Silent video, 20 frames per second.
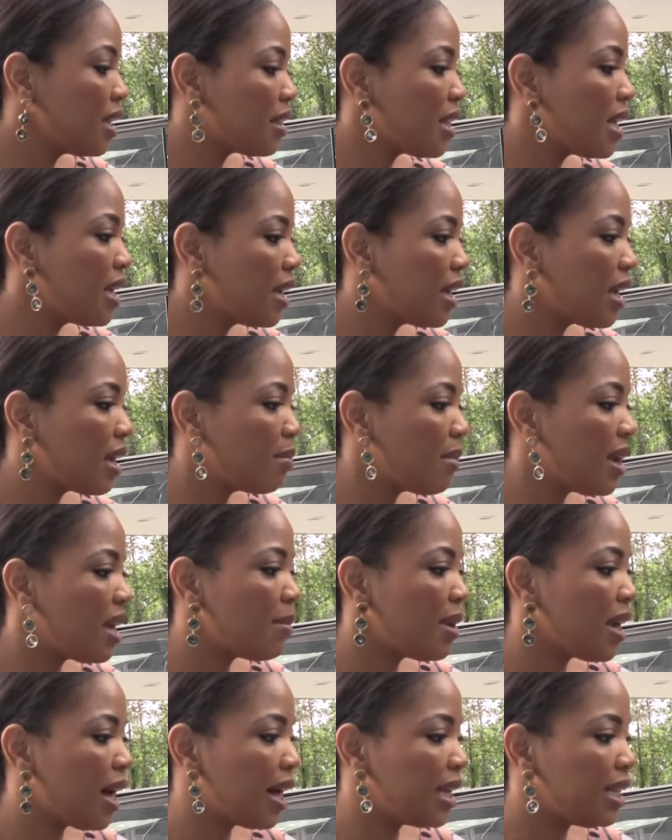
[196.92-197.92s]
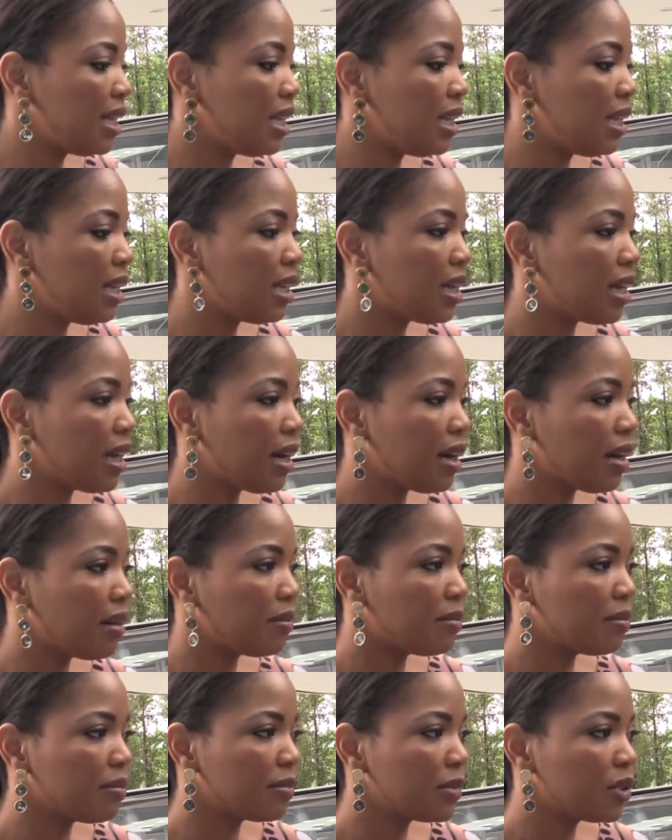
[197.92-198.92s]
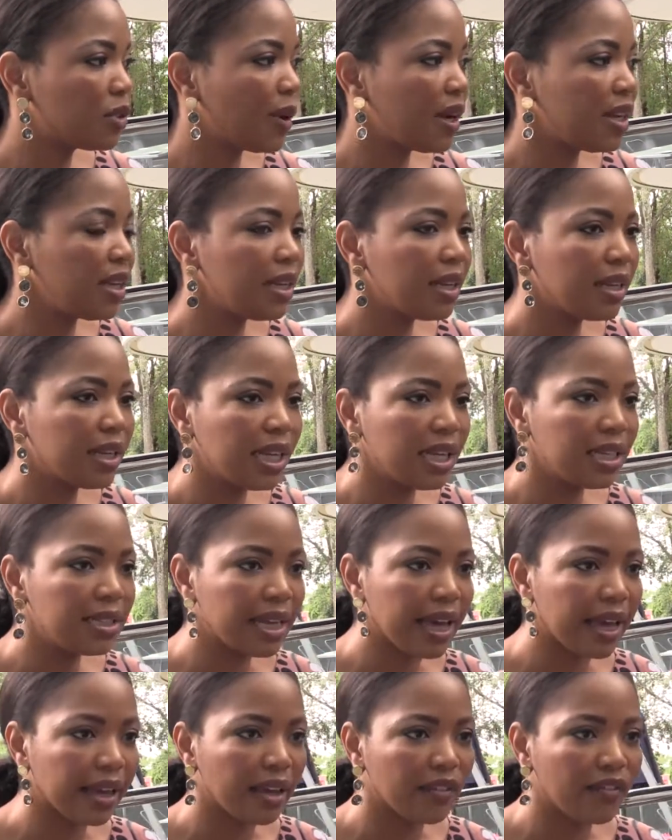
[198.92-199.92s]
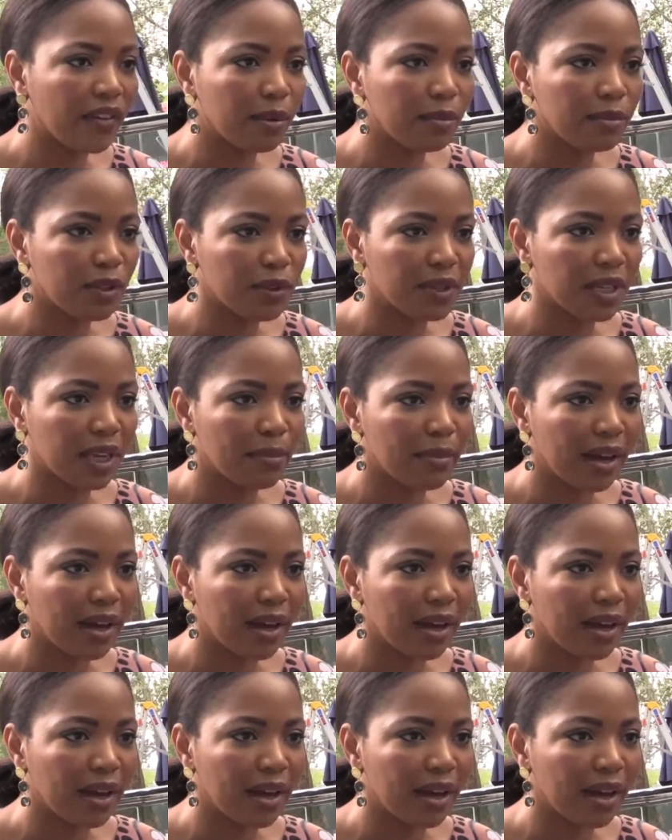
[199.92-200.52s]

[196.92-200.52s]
thinking maybe I need. Do I need an e-tag if I'm using a